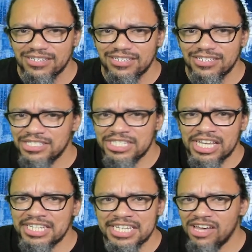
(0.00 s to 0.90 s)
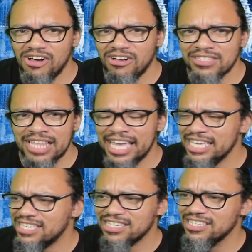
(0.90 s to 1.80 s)
None at all. Like,
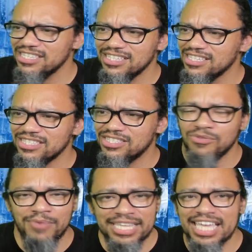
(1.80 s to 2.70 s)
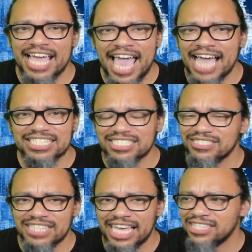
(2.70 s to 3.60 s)
the way they
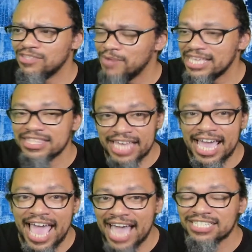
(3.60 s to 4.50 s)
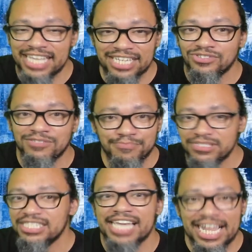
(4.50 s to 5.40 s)
act takes you
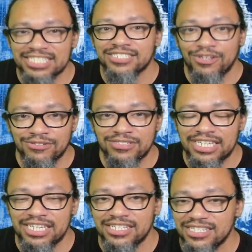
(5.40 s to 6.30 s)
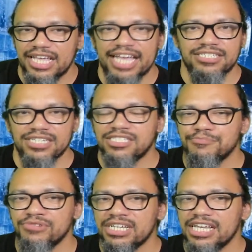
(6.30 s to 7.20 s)
completely out of this whole scene. And just to
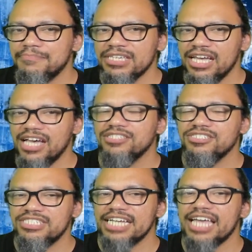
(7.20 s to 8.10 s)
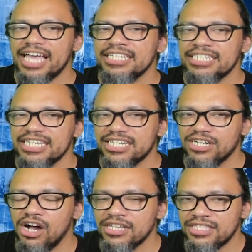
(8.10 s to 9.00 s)
bring up, the other Jedi in here
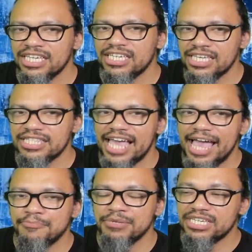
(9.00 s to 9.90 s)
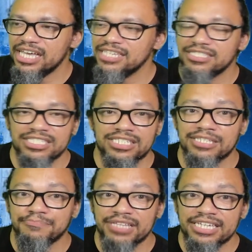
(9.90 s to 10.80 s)
are thinking that because this is a
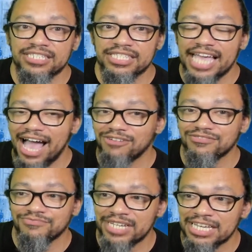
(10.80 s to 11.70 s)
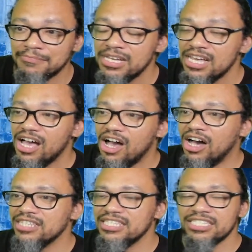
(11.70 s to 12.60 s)
place in the Outer Rim
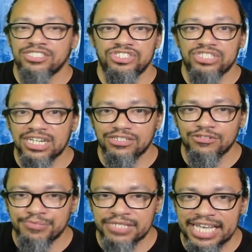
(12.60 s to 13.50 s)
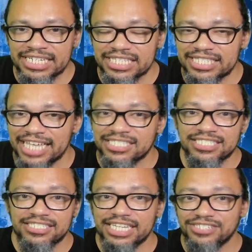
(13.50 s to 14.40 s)
on this jungle planet that's
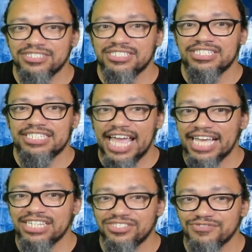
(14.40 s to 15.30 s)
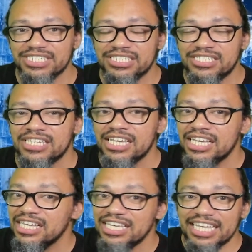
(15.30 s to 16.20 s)
considered dangerous,
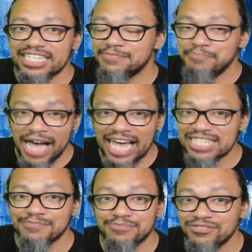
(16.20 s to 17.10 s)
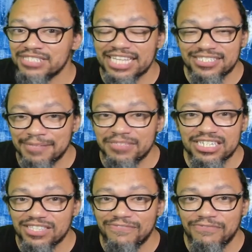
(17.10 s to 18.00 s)
it's possible that something
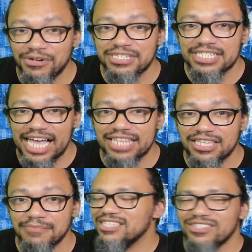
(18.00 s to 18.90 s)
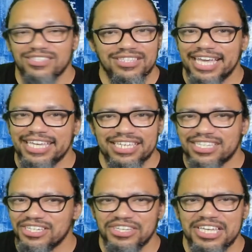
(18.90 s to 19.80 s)
in the Force got them. Like,
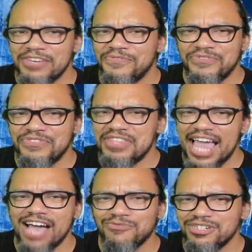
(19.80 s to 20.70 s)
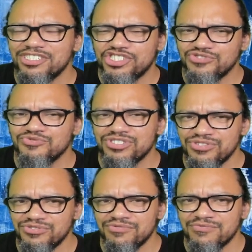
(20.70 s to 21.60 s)
if that were
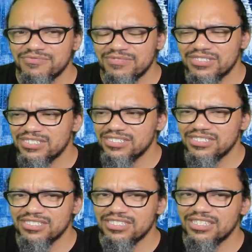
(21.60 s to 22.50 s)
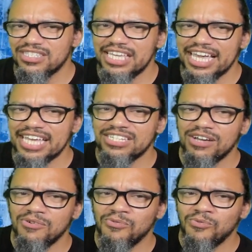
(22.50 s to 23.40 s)
true, then
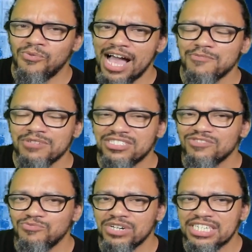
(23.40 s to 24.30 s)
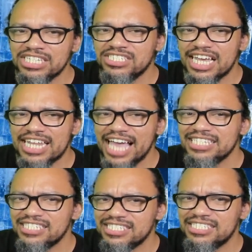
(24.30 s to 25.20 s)
why was the Wookiee Jedi
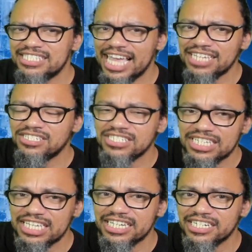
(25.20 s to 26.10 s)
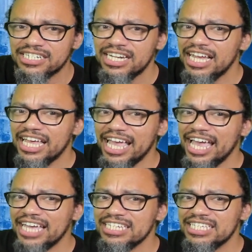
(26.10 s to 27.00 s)
stationed here?
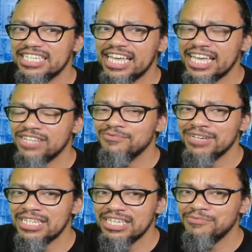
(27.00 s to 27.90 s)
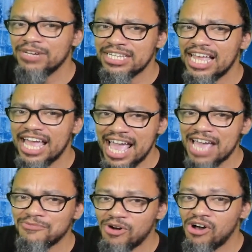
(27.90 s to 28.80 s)
And again, when he went
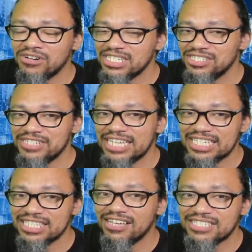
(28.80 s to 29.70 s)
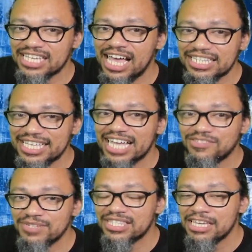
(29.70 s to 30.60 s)
AWOL, because you guys had lost contact
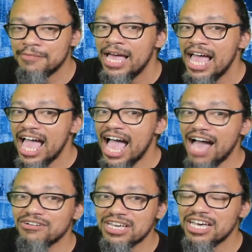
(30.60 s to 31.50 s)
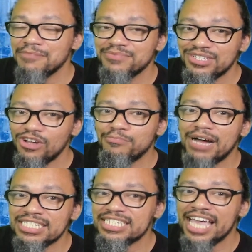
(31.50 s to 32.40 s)
with him, how come
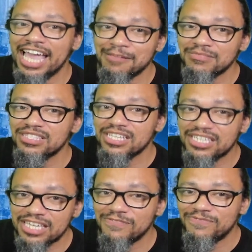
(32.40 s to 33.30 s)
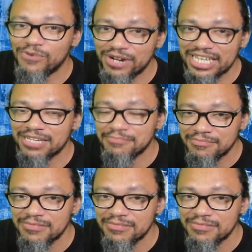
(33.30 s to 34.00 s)
nobody came looking for him?